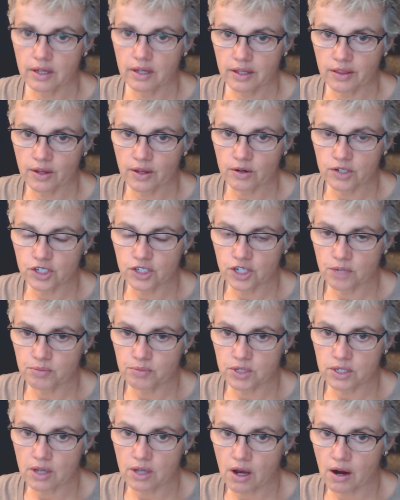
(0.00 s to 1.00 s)
their
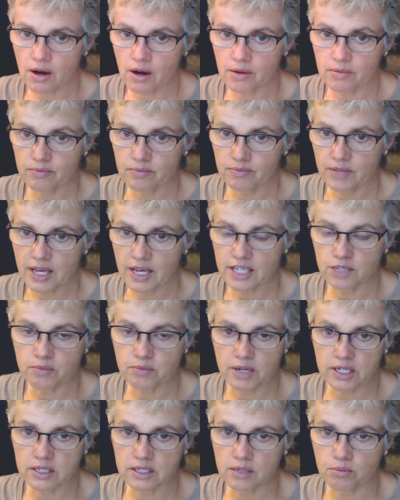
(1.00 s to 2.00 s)
ships are as
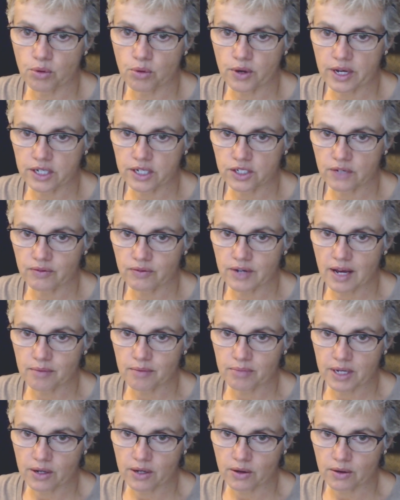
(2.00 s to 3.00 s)
big as a bridge, if not
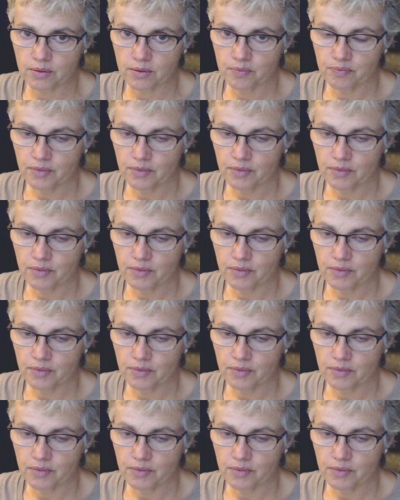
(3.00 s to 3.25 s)
bigger.